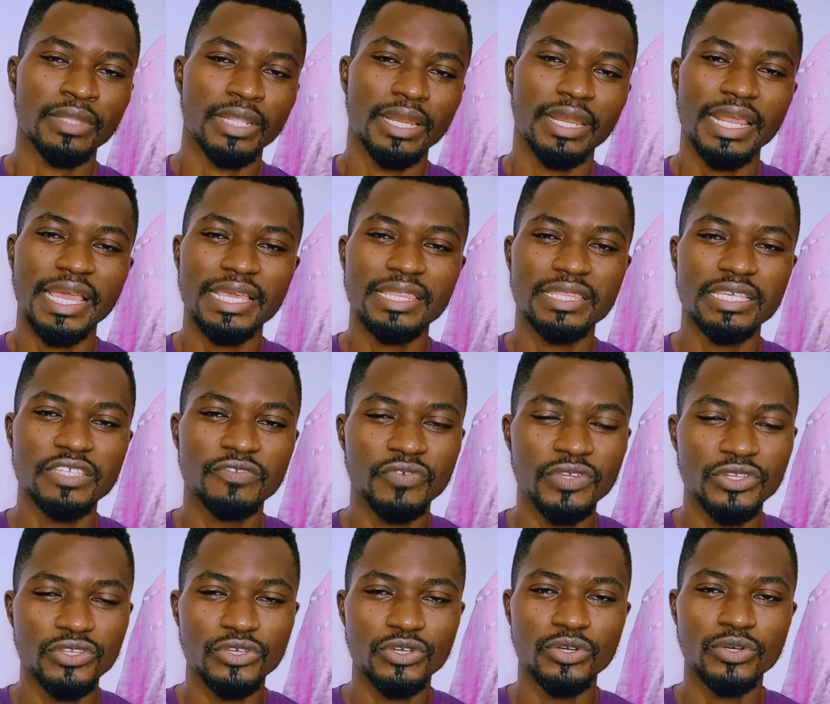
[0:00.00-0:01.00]
like this
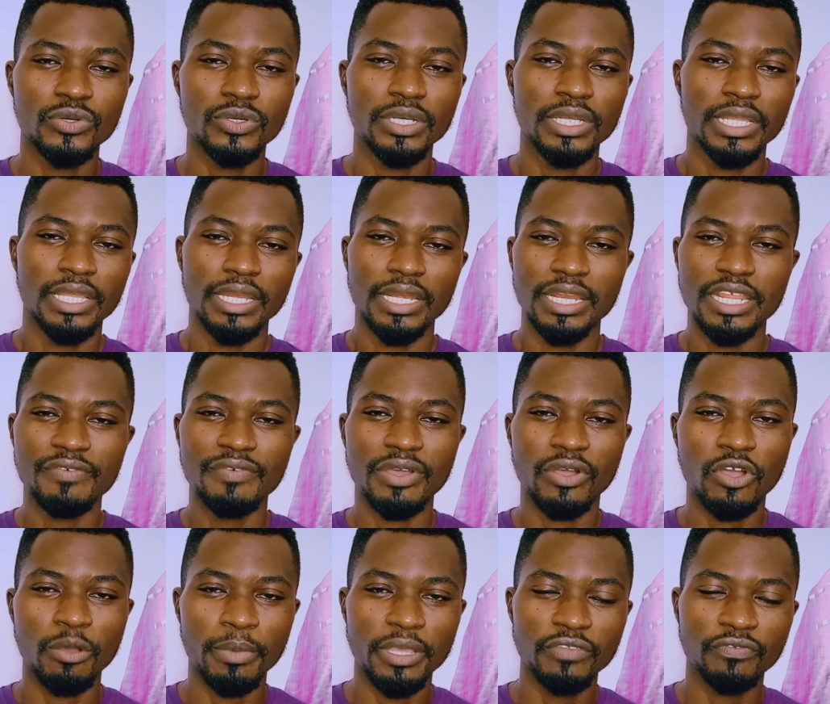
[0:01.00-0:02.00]
video, leave a
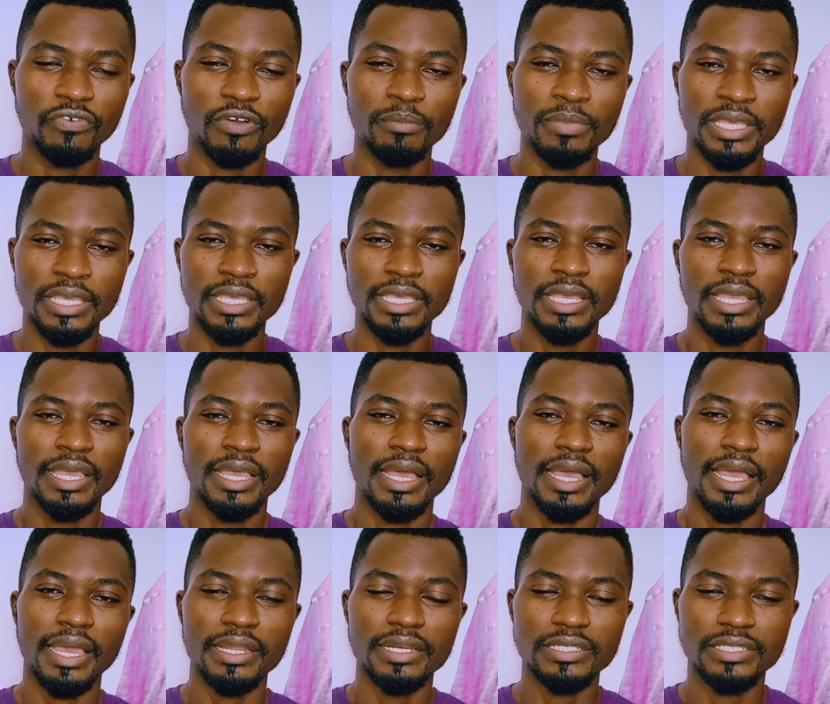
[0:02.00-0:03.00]
comment for me,
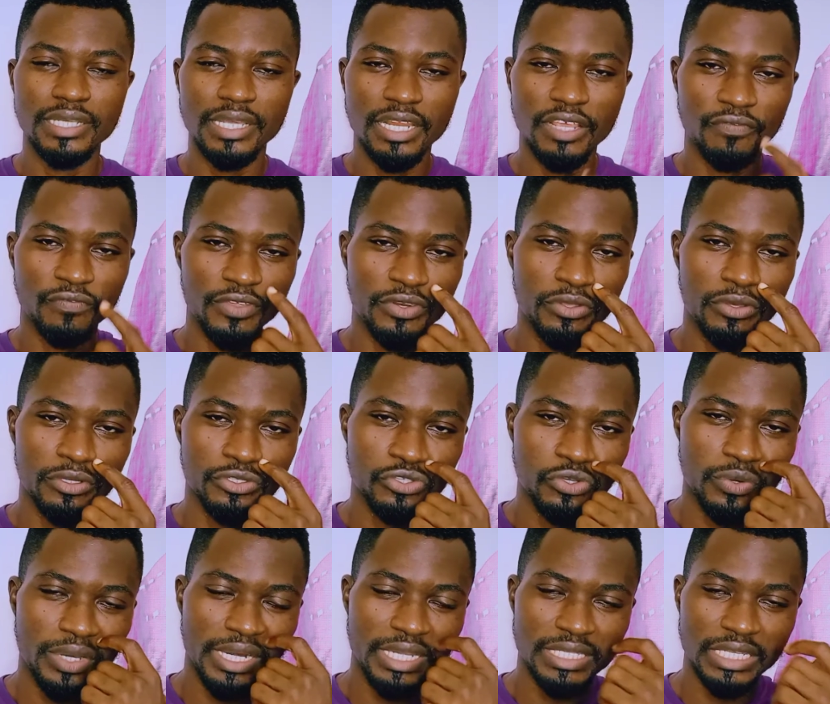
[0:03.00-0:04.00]
and share the video
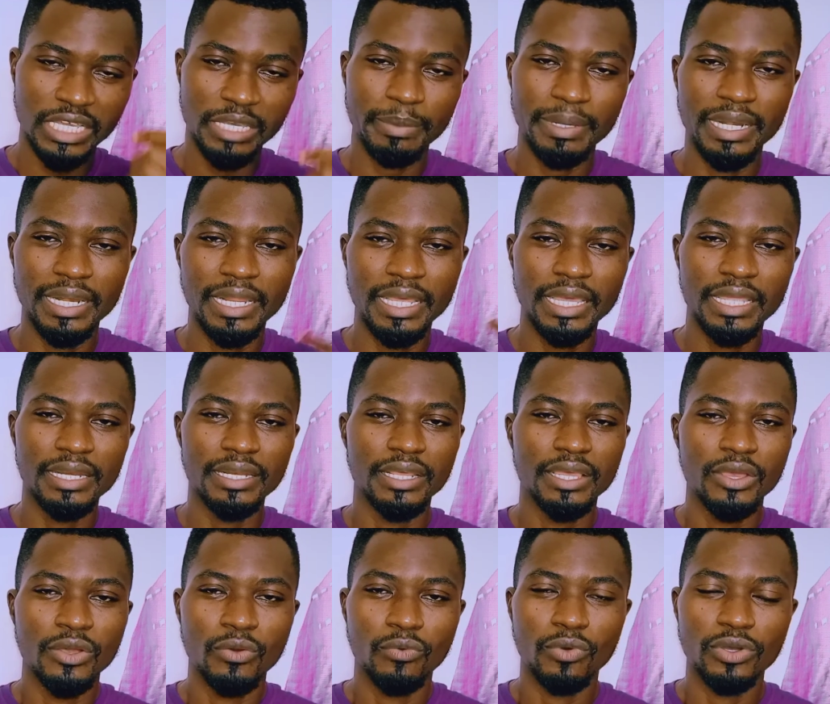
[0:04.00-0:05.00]
so others can come and learn
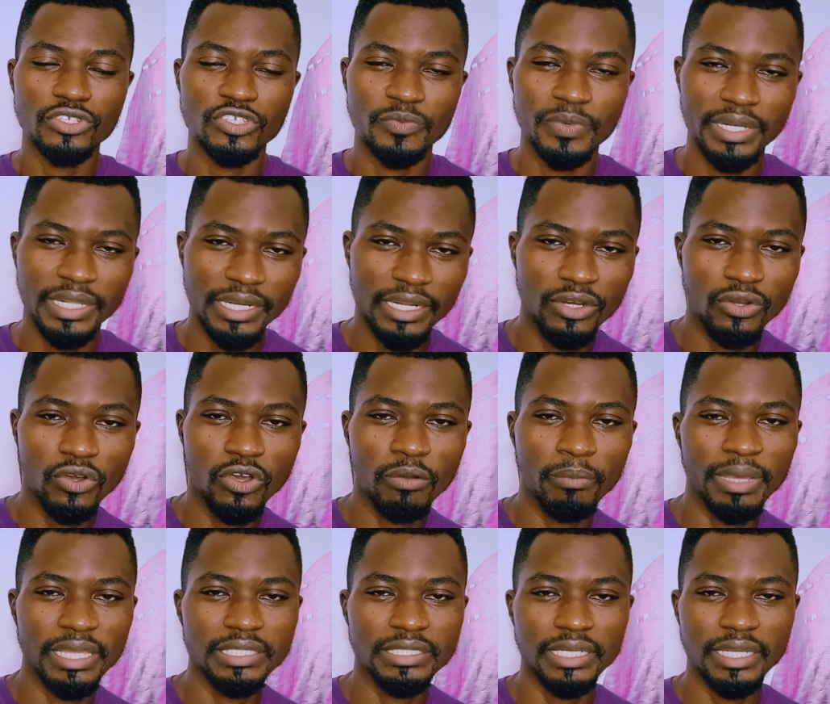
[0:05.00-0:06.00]
what you've been learning on
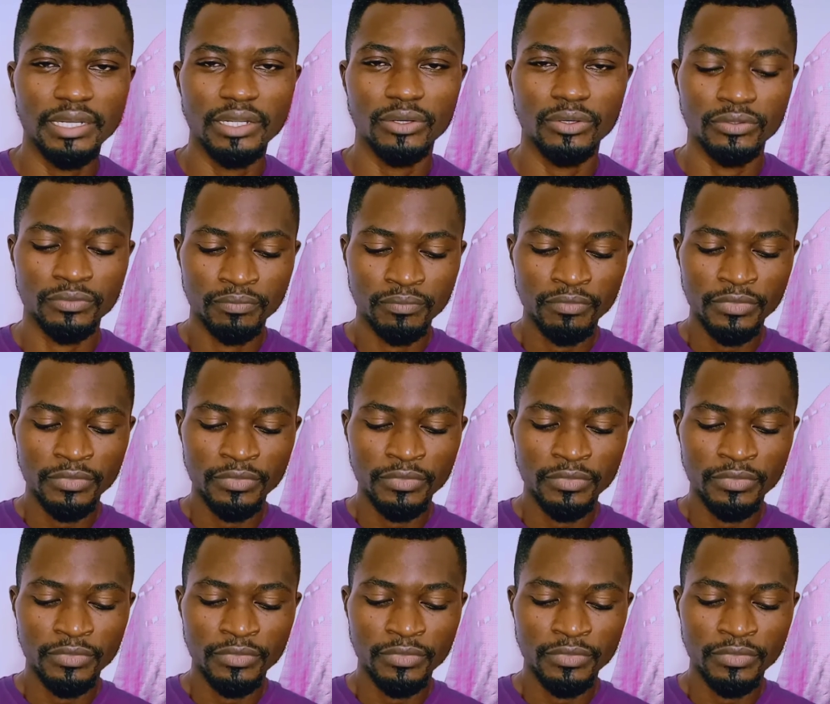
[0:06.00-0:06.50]
my channel.